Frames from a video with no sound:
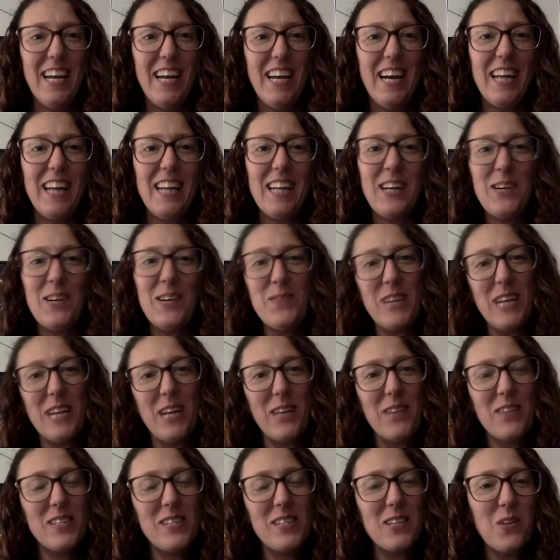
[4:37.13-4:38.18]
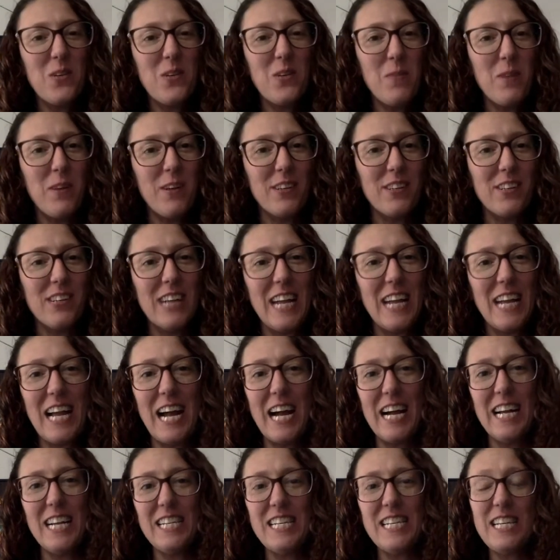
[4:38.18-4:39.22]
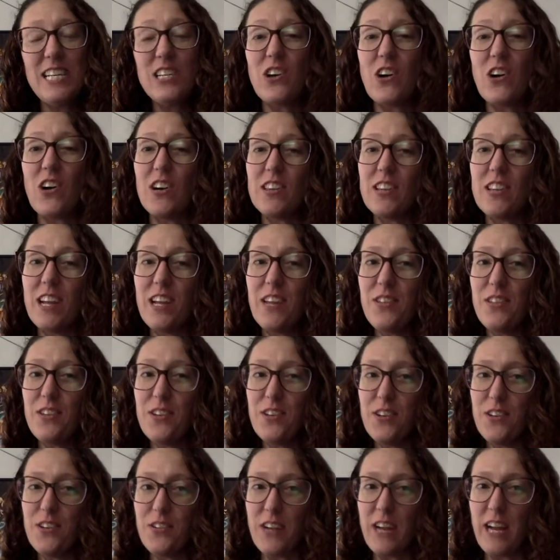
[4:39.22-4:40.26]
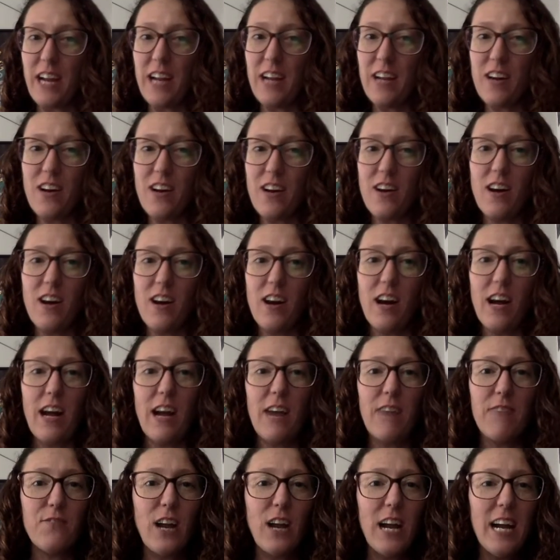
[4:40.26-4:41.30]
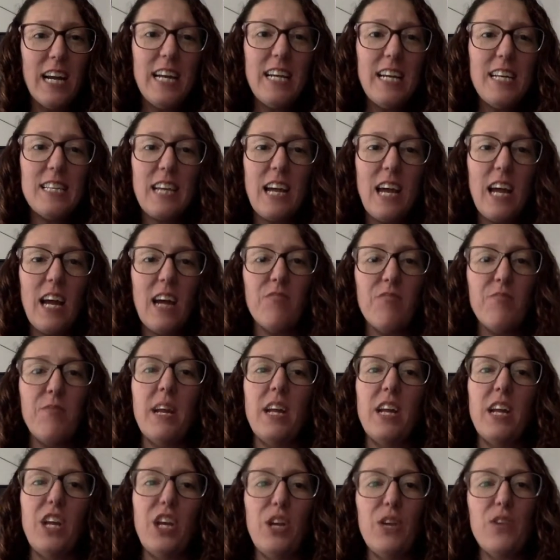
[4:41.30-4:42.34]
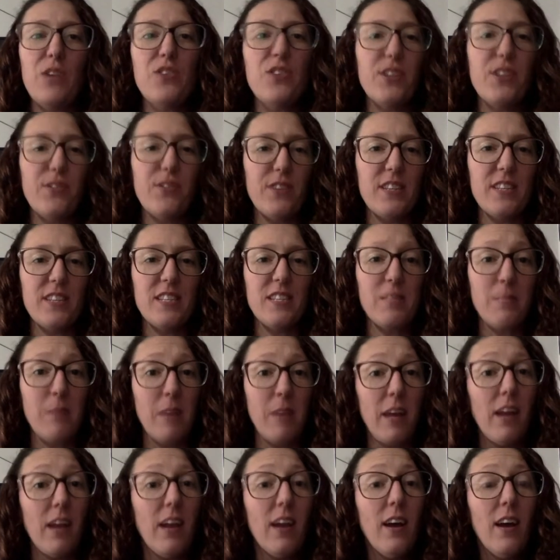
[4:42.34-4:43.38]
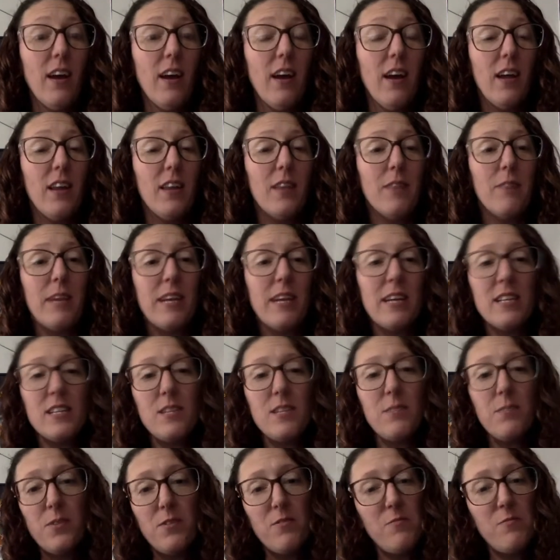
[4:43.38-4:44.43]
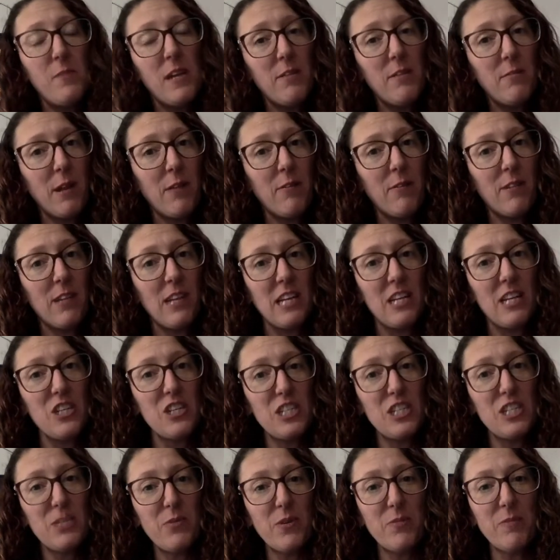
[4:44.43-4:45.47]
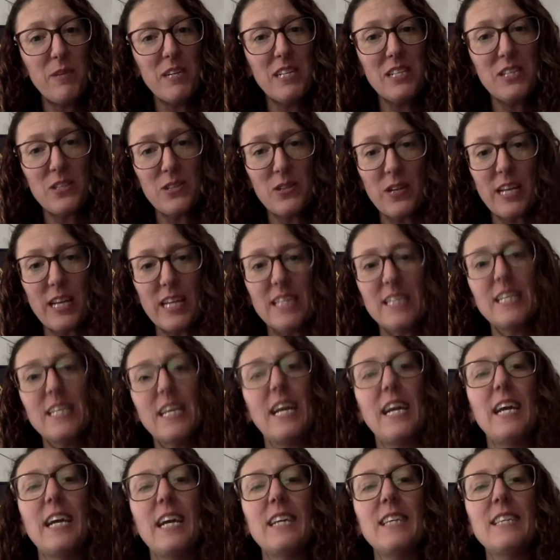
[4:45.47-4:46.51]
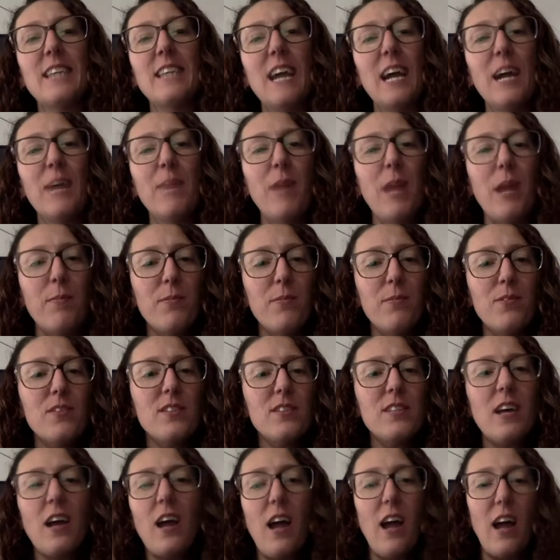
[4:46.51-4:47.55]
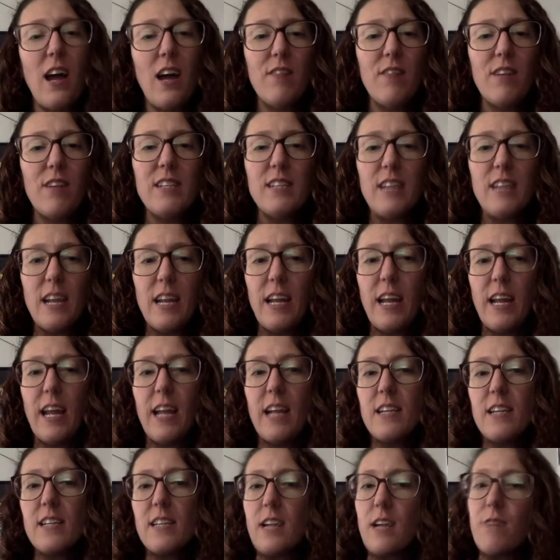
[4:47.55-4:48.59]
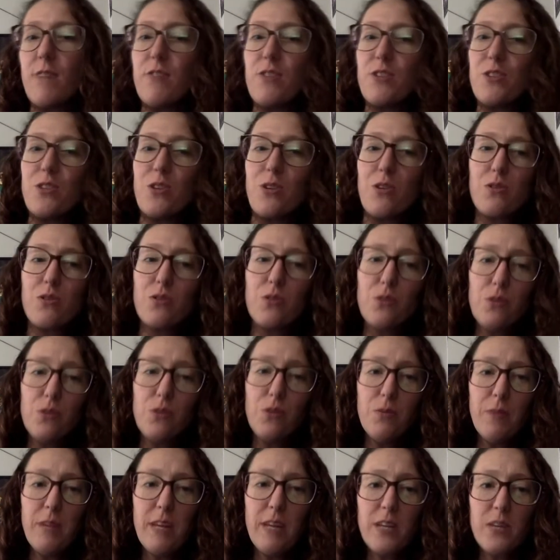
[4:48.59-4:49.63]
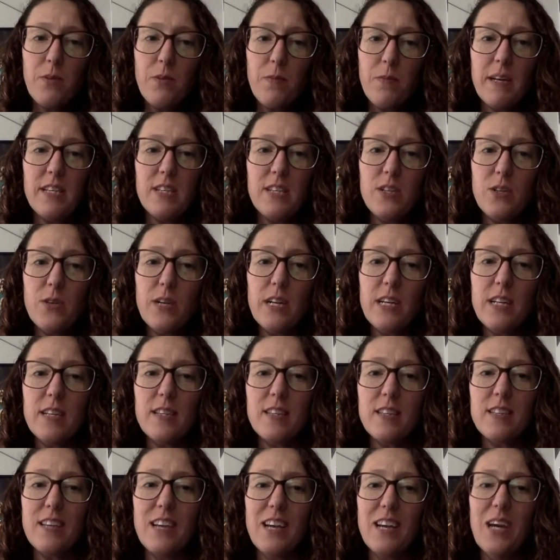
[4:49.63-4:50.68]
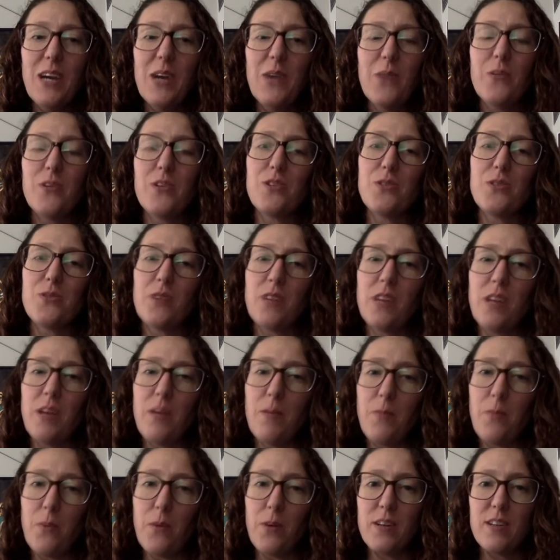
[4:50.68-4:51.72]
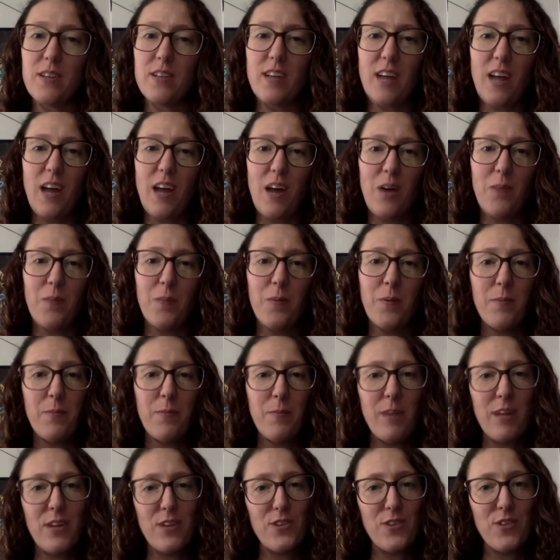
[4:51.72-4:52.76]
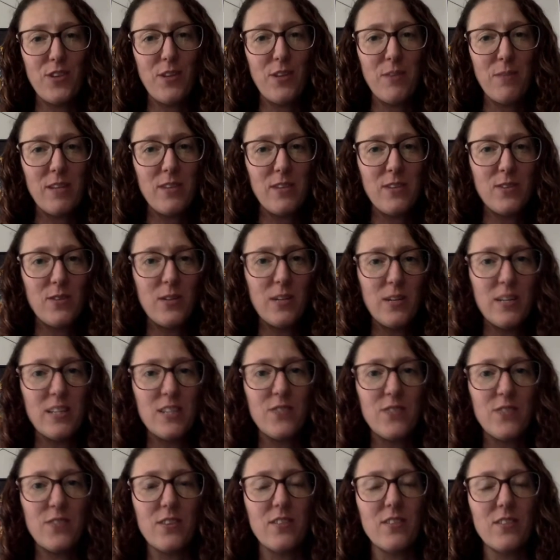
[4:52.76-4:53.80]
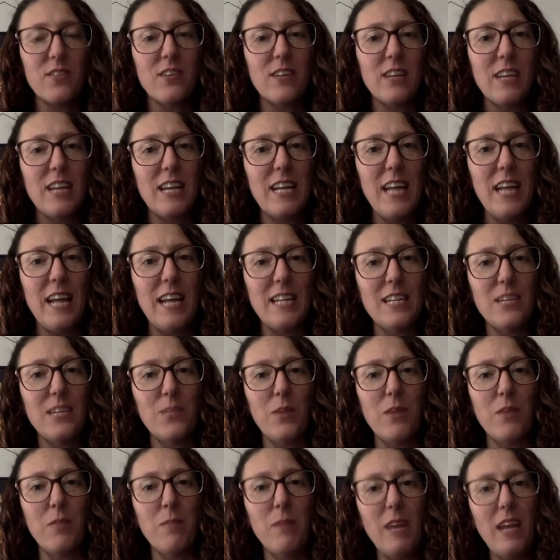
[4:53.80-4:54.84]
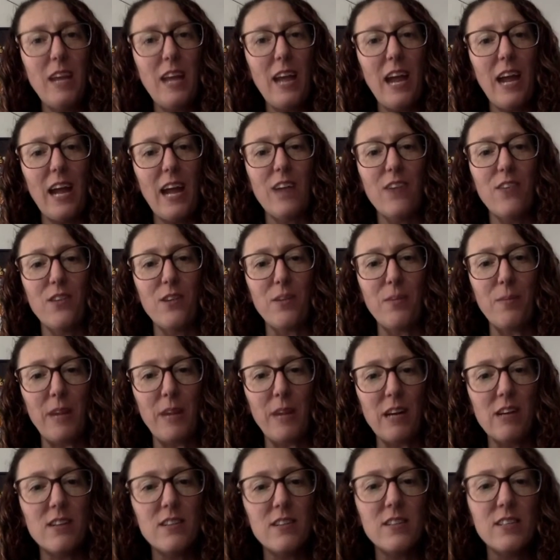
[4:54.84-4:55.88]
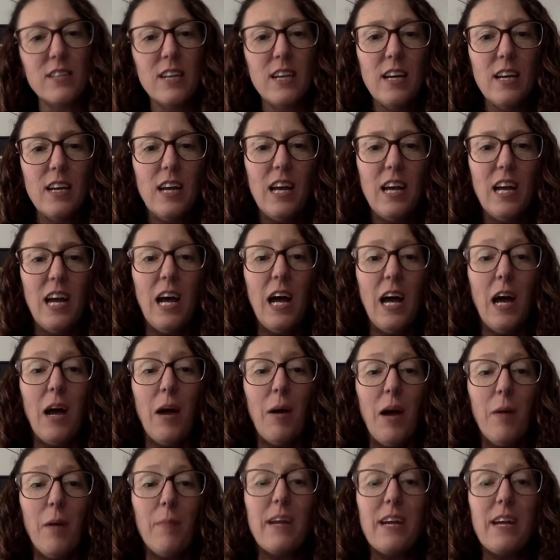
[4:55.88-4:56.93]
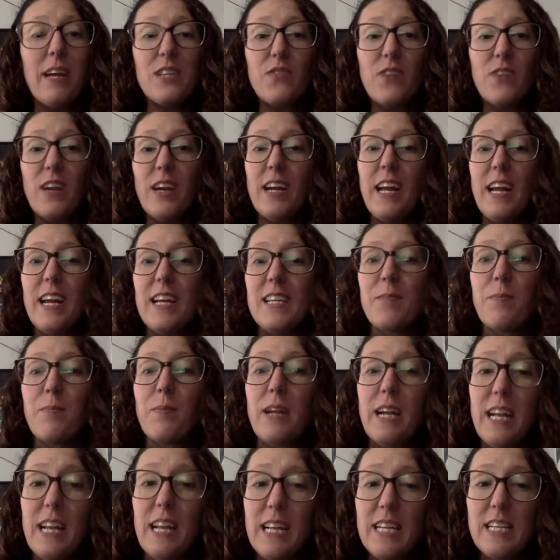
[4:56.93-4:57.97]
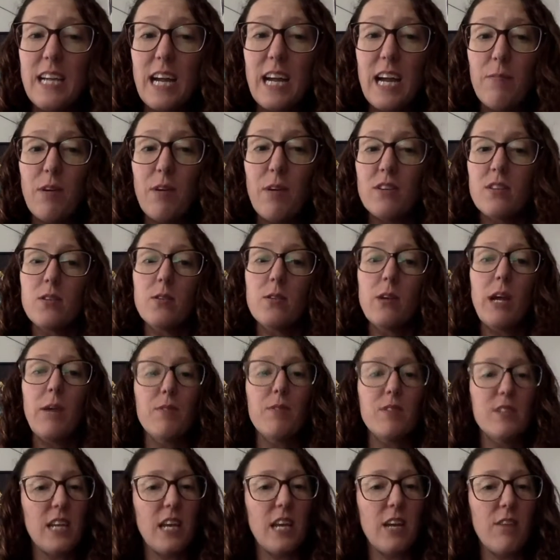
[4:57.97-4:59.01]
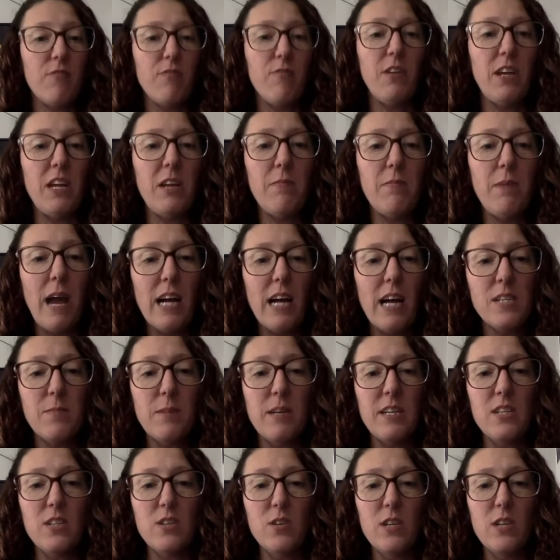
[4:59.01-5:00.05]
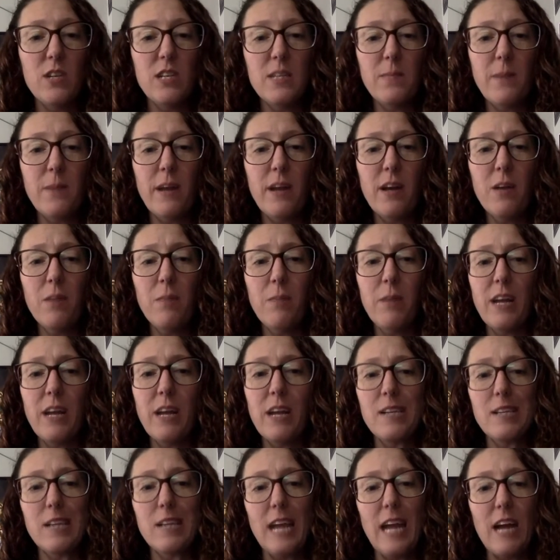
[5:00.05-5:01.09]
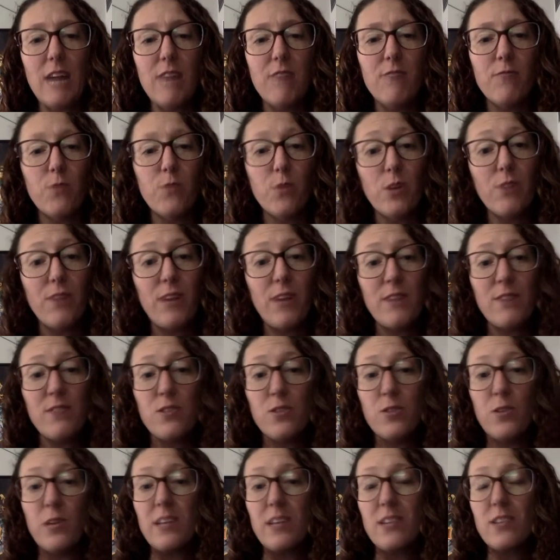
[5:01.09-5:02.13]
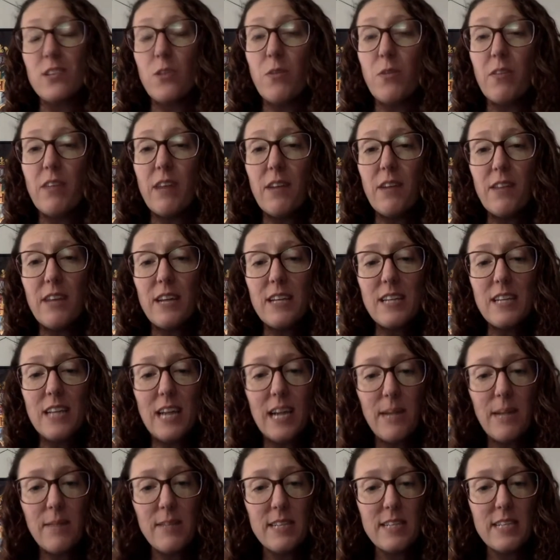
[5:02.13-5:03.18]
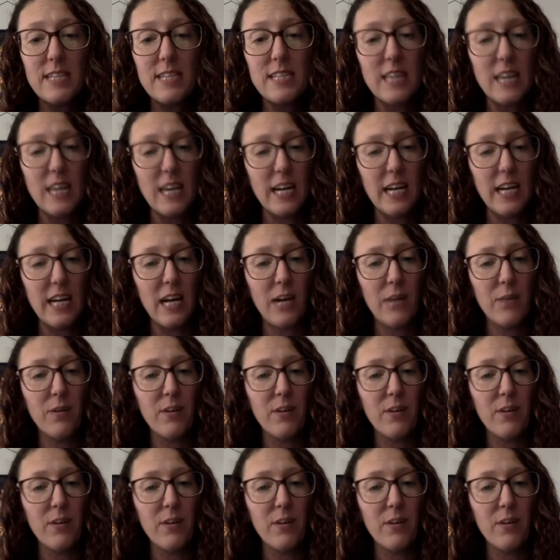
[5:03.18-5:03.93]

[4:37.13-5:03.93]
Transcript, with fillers: Hello, my name is Nicole Balder and I teach online third grade. Fridays have made a huge difference to me. The biggest improvement in my relationship with my students is I'm able to have a dedicated time for social Google Meets with my students, which is really important to help make sure that my students feel connected with me and their peers. Because Friday is a planning day, I'm also able to give feedback to my students better because I have 45 students. So without that time set aside, I would